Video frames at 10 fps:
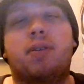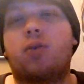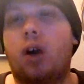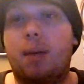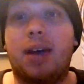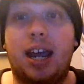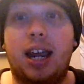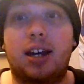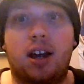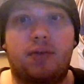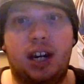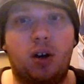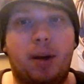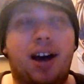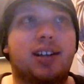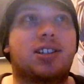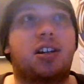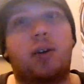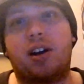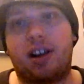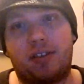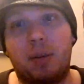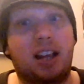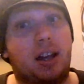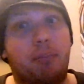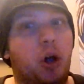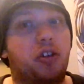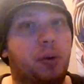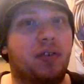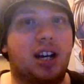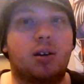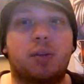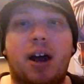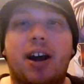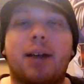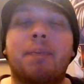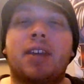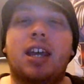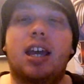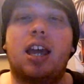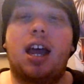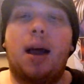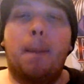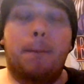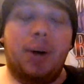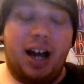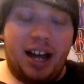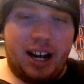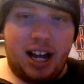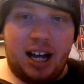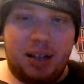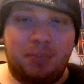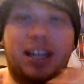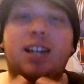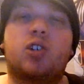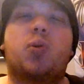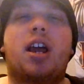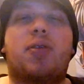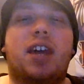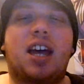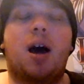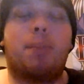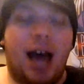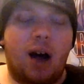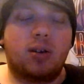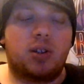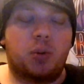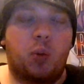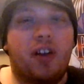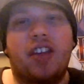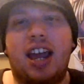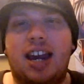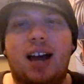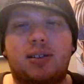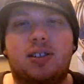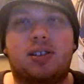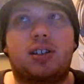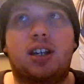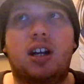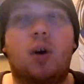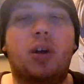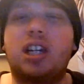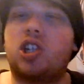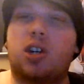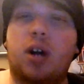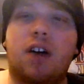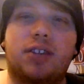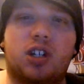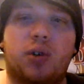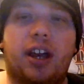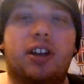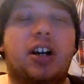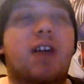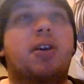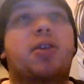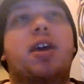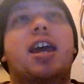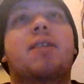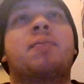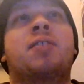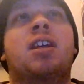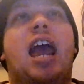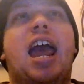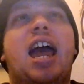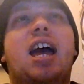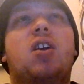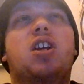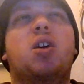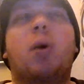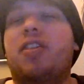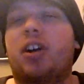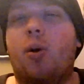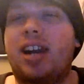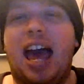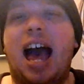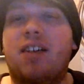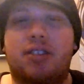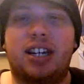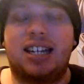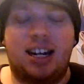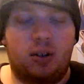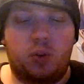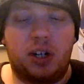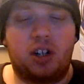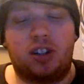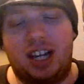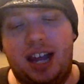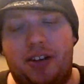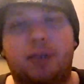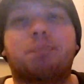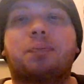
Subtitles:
before I made a video about it, so I don't have to make, like, multiple videos about it. But, here's what I think about what they announced, you know, what they showed off in the trailer and everything, and, you know, what they're going to have for the Nintendo Switch altogether.